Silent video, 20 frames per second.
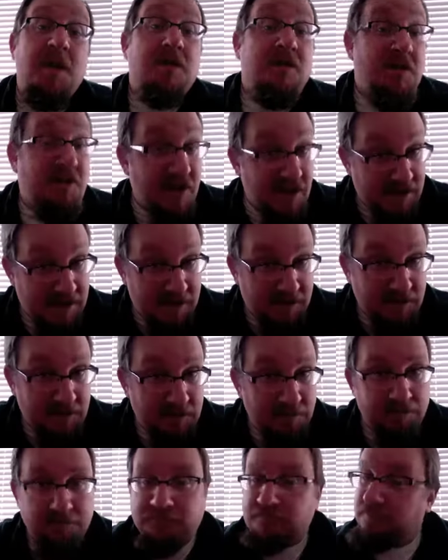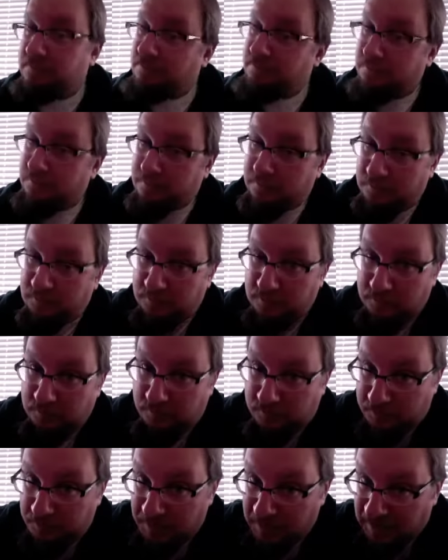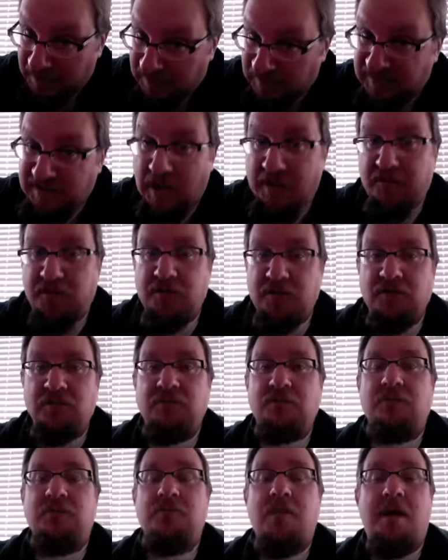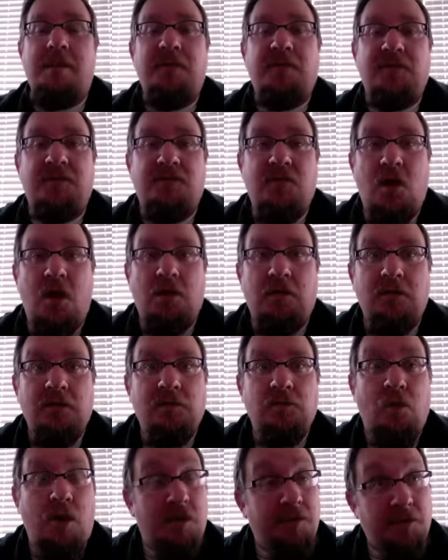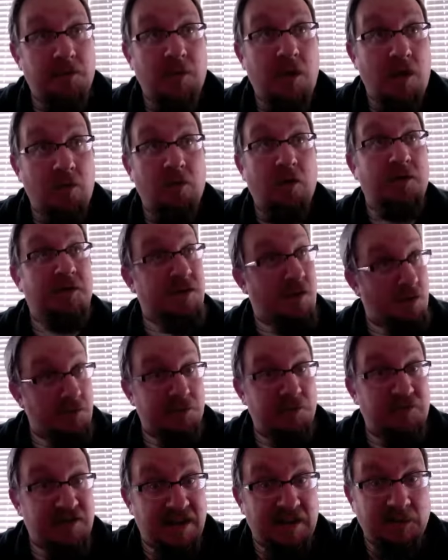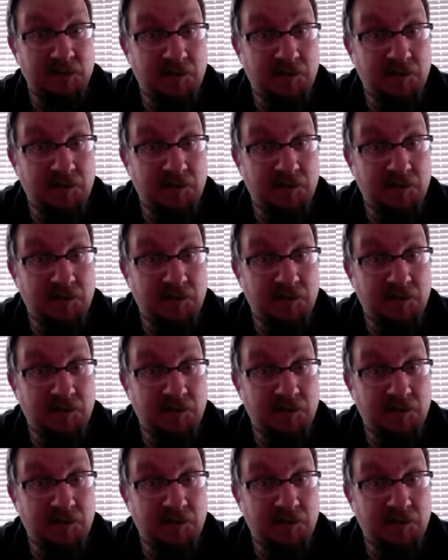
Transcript: The thing is many Southern members of Congress want the railroad to go through St.